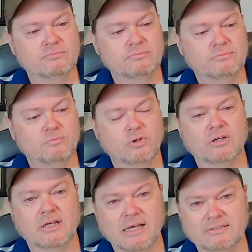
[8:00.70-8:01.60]

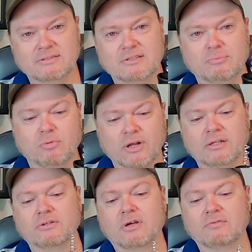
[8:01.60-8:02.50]
Well, actually, it's not
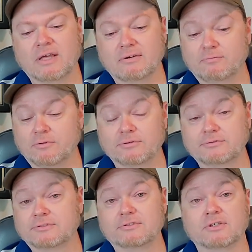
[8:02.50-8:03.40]
brand new. I've had it for
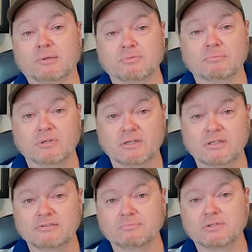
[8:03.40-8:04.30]
just a couple of
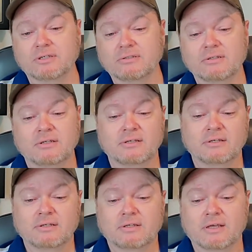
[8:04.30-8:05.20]
months, but
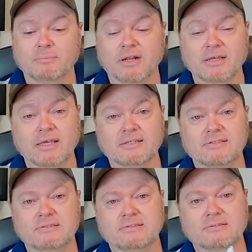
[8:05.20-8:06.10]
I
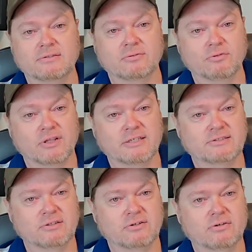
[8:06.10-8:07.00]
guess the
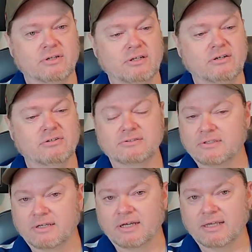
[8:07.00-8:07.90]
lesson learned here is
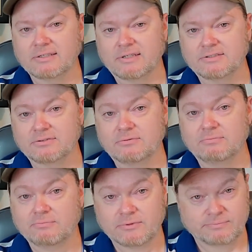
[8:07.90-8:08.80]
I guess I should
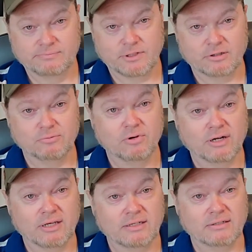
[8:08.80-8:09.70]

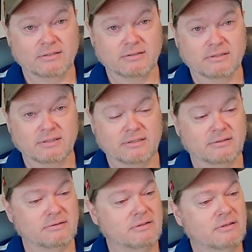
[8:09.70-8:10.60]
upgrade
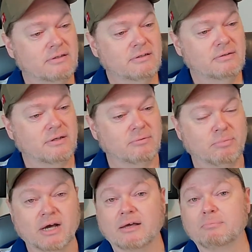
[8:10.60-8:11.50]
and
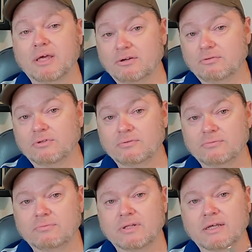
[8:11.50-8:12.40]
buy a metal one.
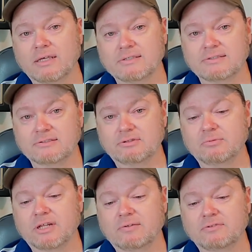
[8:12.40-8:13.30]
I guess that's what I'm
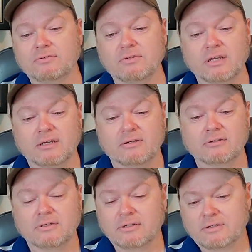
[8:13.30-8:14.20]
gonna have to do
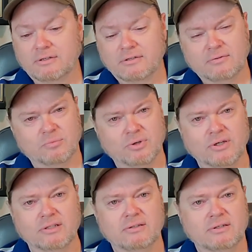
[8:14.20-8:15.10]
now. But